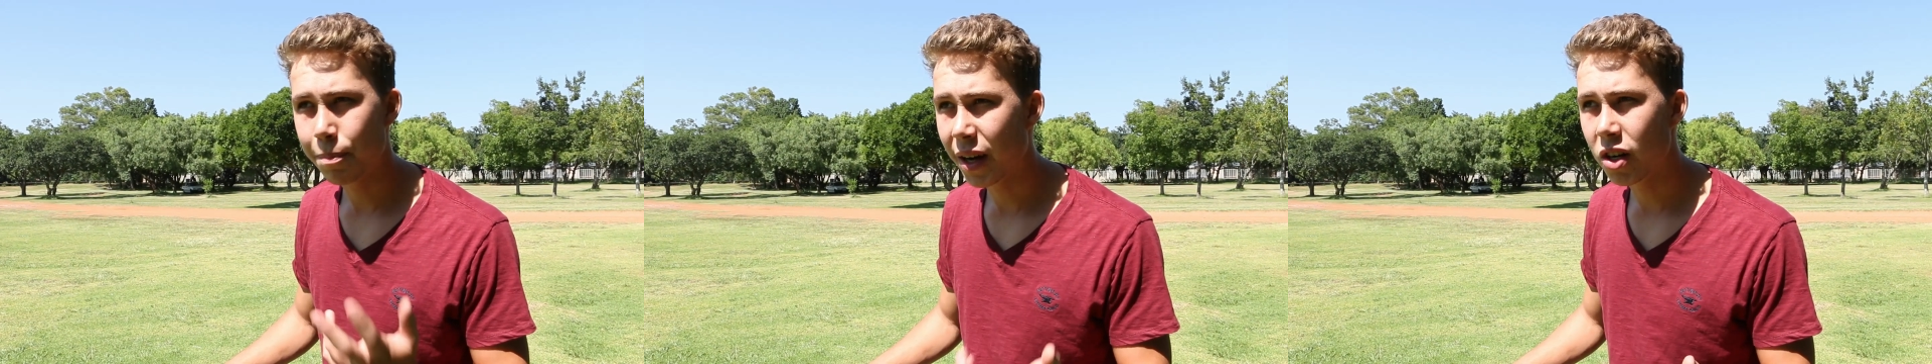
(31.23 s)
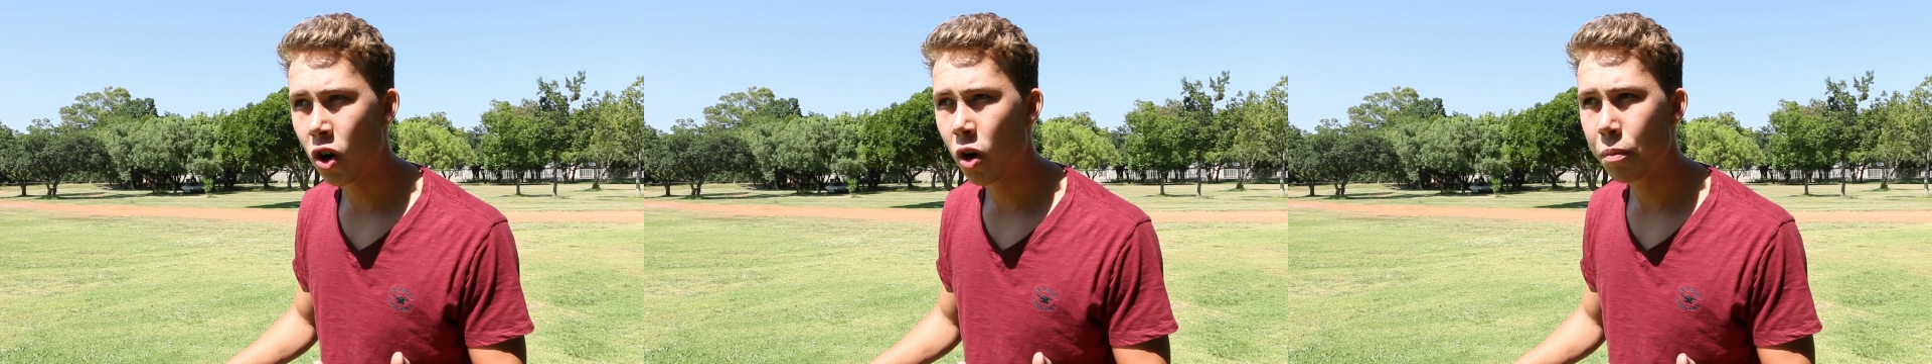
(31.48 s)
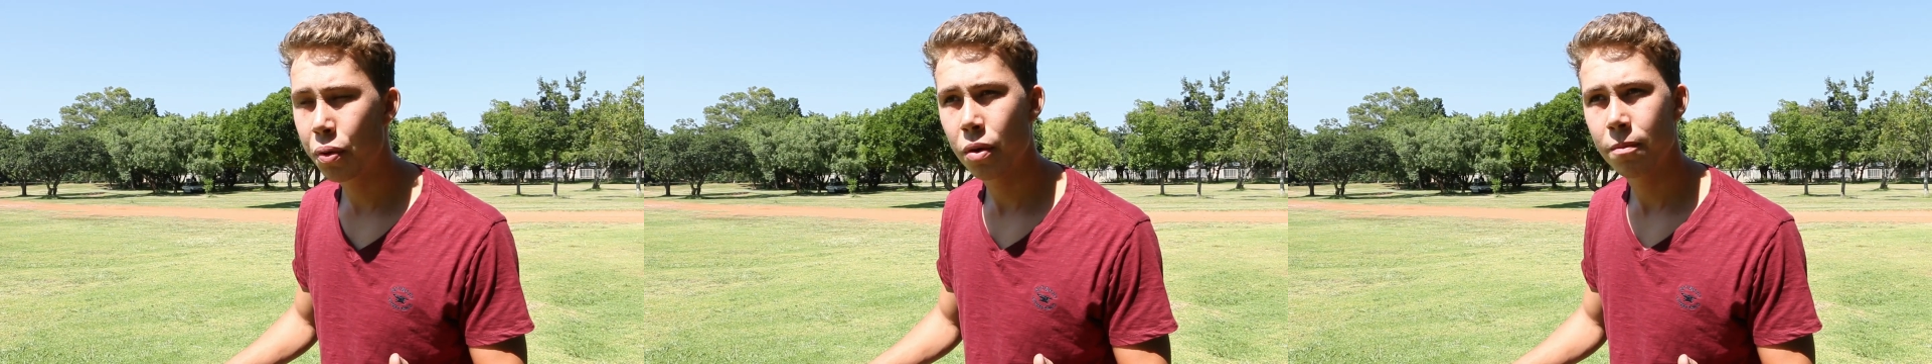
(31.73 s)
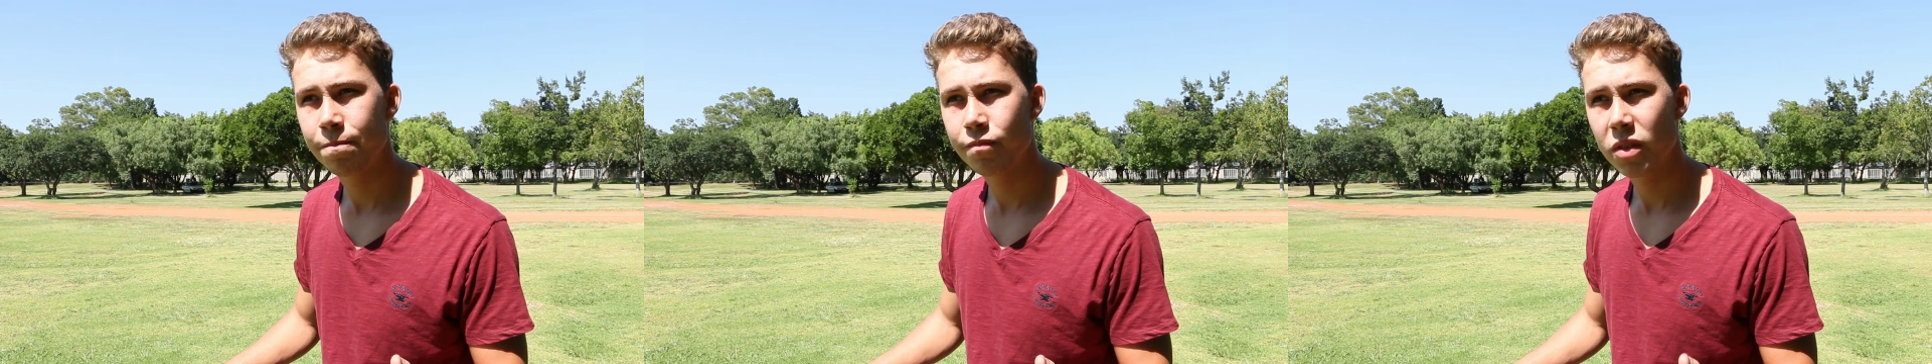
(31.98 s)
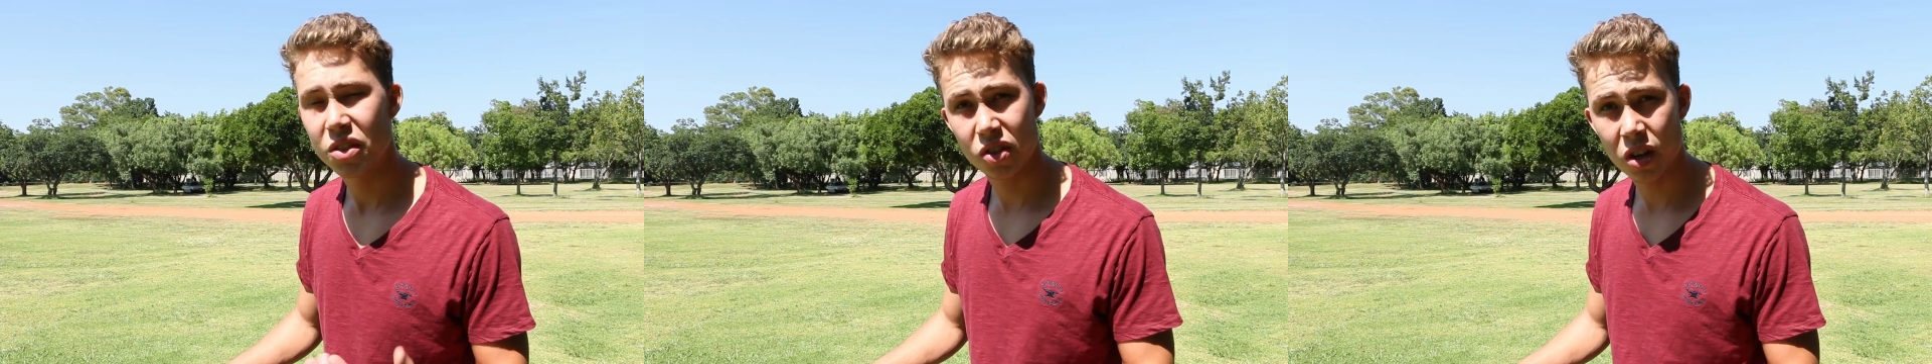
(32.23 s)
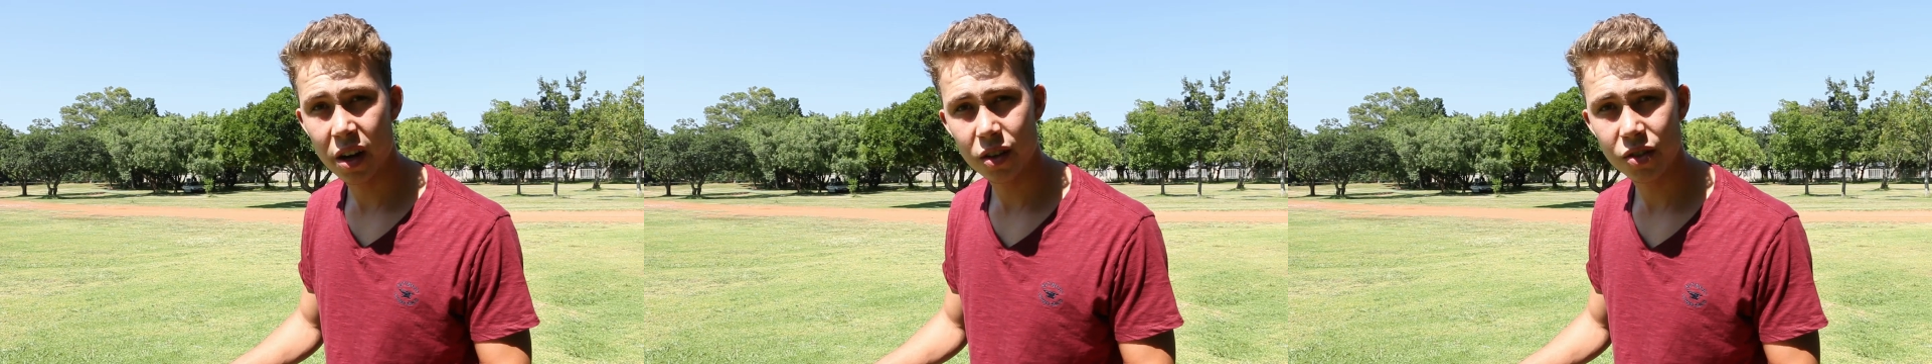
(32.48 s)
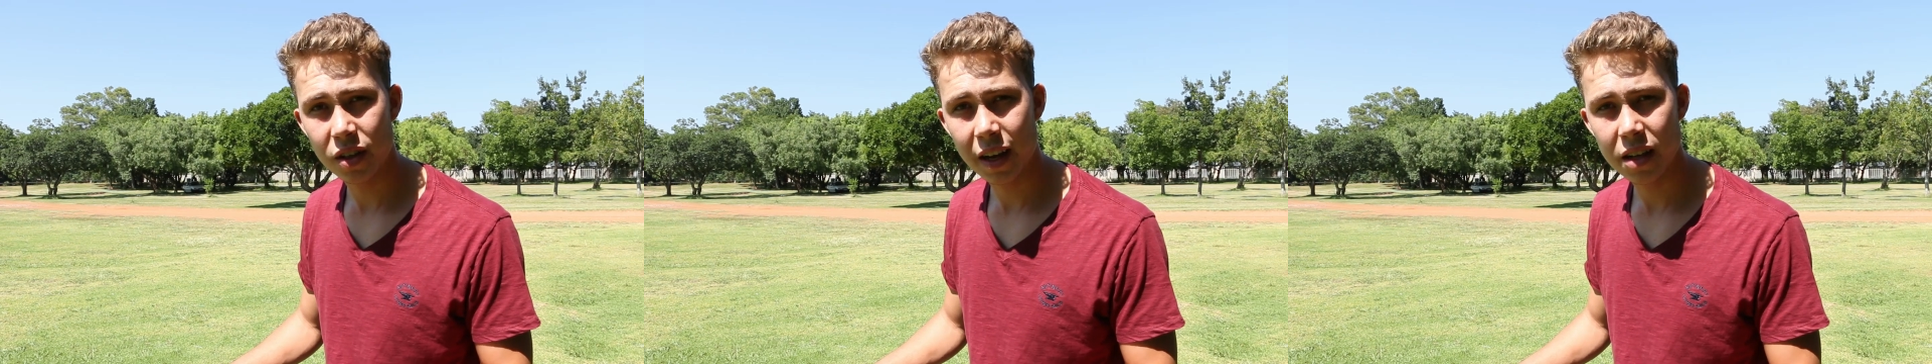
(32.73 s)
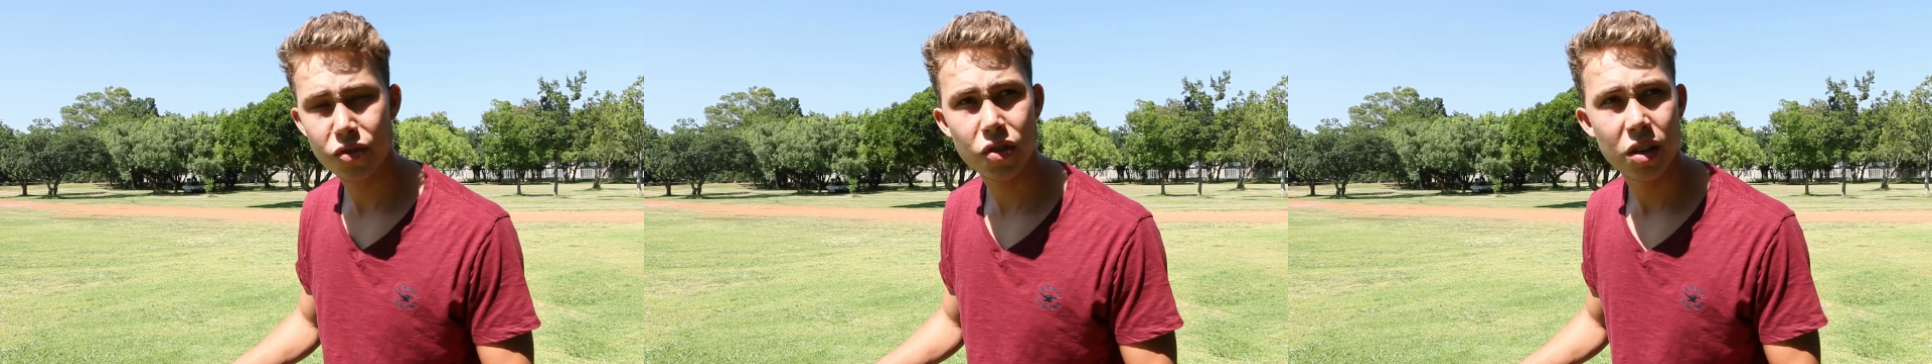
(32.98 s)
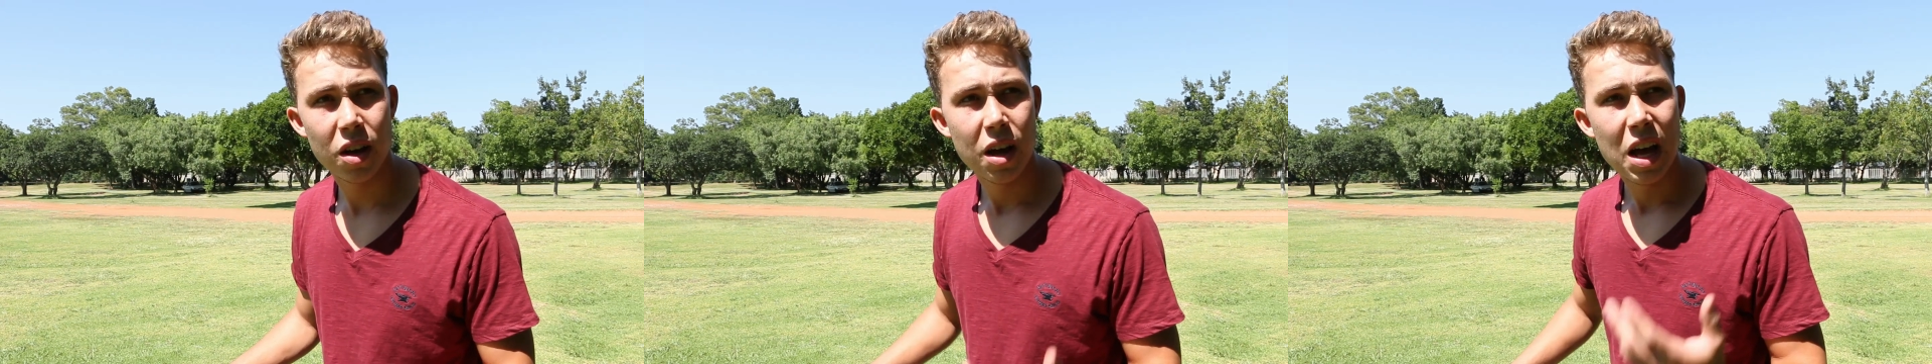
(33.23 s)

bunny hop styles, I guess.